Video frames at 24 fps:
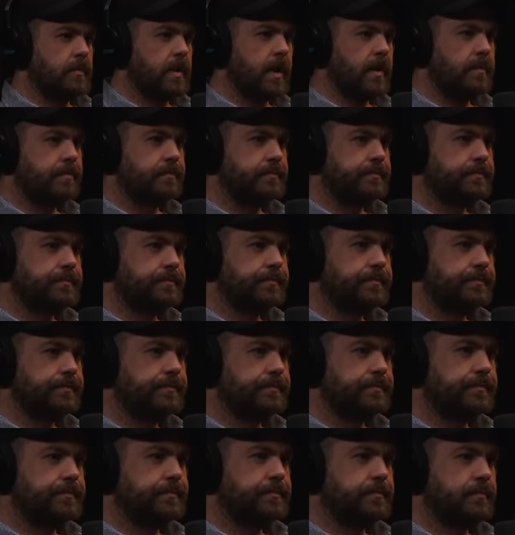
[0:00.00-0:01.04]
Yeah.
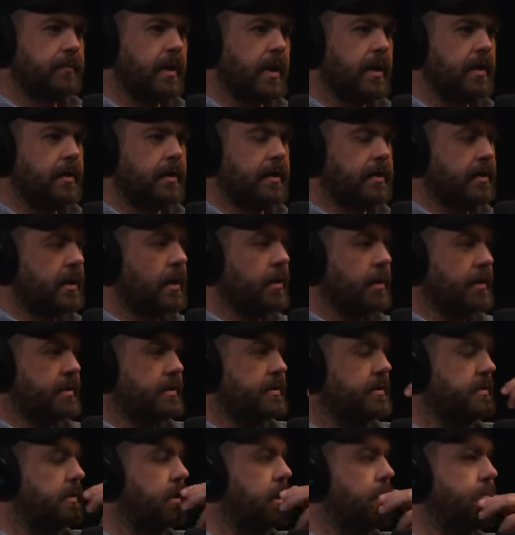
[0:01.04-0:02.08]
Yeah. It, no,
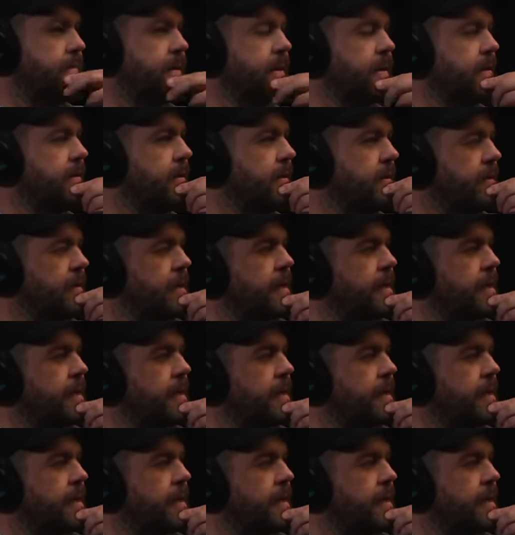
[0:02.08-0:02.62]
it's, I mean,